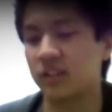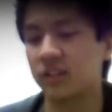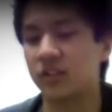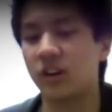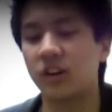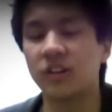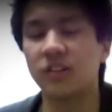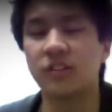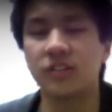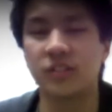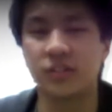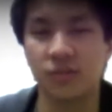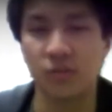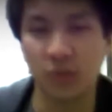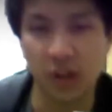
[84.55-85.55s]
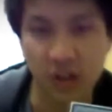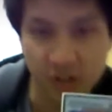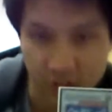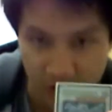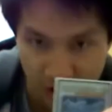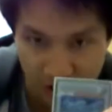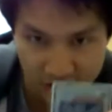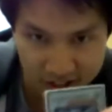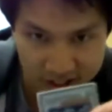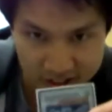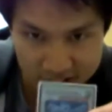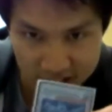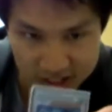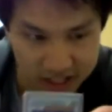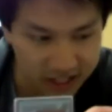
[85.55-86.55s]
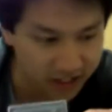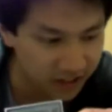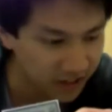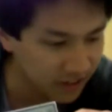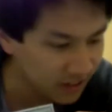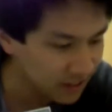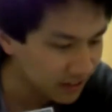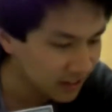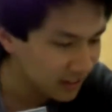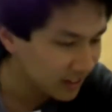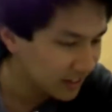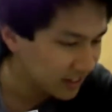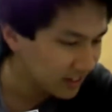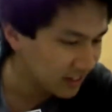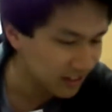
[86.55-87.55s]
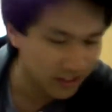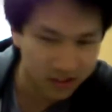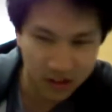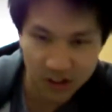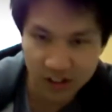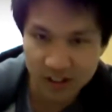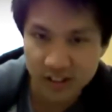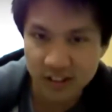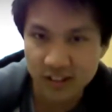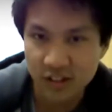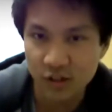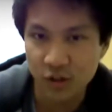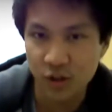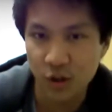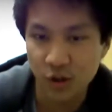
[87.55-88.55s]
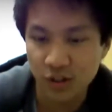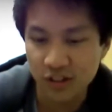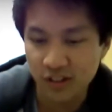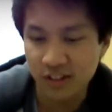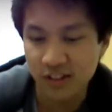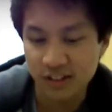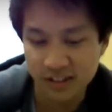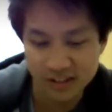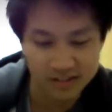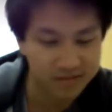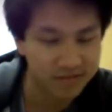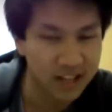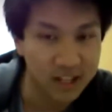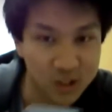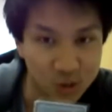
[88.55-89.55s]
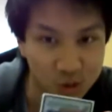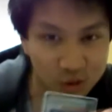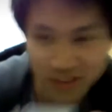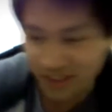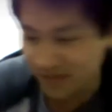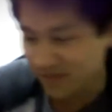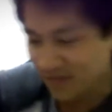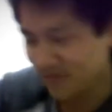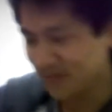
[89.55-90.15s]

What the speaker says: Stardust. We all know the lock. Titanium. Stardust, 2 tokens, and swords.